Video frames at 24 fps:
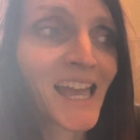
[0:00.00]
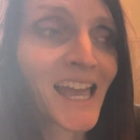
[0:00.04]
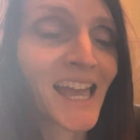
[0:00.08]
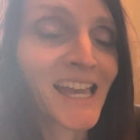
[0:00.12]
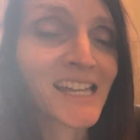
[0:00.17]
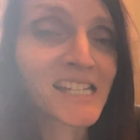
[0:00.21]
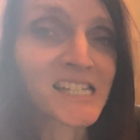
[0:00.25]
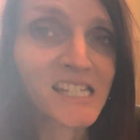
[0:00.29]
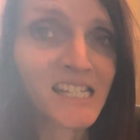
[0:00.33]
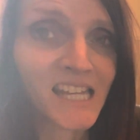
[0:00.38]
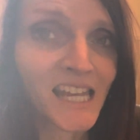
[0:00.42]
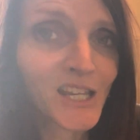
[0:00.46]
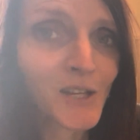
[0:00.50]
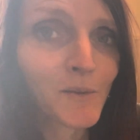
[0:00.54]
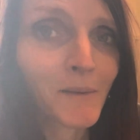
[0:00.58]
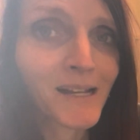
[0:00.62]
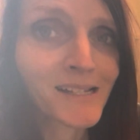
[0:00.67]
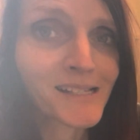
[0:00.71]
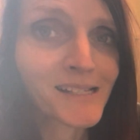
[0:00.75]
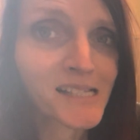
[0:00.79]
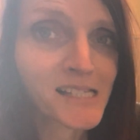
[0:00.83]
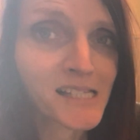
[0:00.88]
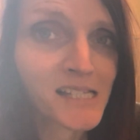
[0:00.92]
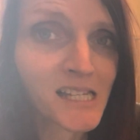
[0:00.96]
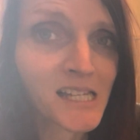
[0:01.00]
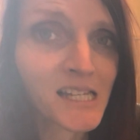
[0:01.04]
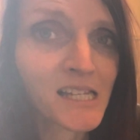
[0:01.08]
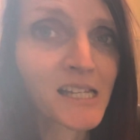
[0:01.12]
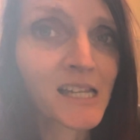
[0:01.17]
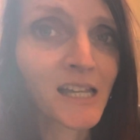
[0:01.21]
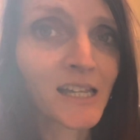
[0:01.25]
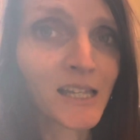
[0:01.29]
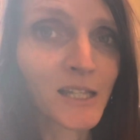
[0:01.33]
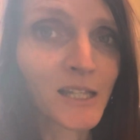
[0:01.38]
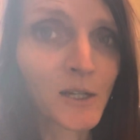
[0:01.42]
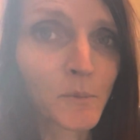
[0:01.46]
And today you might see
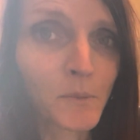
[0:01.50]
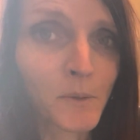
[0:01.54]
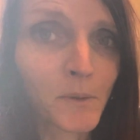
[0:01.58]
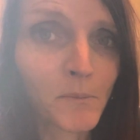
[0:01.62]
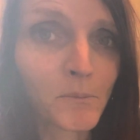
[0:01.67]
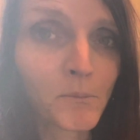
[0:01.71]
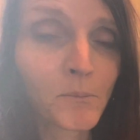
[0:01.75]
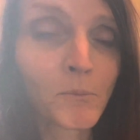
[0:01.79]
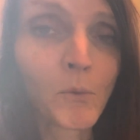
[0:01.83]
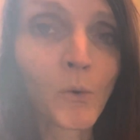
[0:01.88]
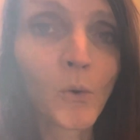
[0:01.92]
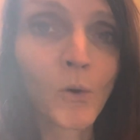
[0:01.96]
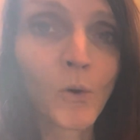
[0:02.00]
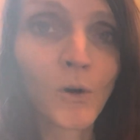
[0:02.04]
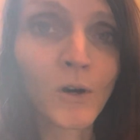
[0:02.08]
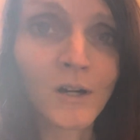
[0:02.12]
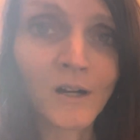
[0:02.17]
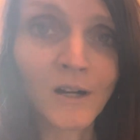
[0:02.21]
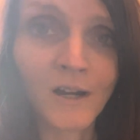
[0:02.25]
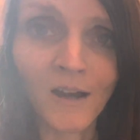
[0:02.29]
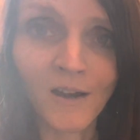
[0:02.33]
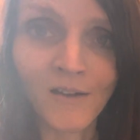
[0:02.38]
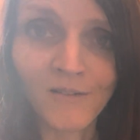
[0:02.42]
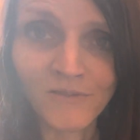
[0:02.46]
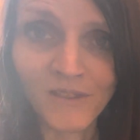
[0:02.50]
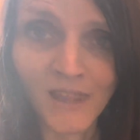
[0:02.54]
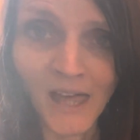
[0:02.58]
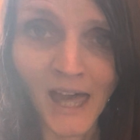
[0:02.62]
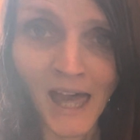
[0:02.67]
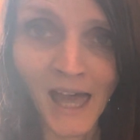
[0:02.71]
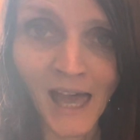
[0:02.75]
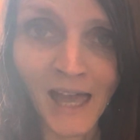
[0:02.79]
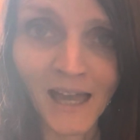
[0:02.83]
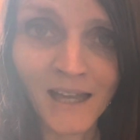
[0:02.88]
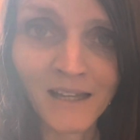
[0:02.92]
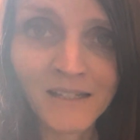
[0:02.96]
a little bit more of
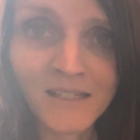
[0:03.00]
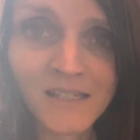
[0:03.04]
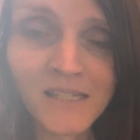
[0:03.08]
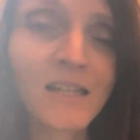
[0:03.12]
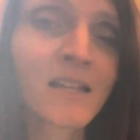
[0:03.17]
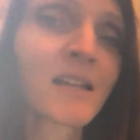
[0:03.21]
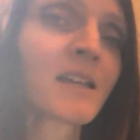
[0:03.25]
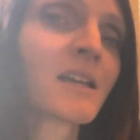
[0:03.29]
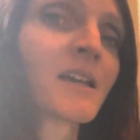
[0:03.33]
that.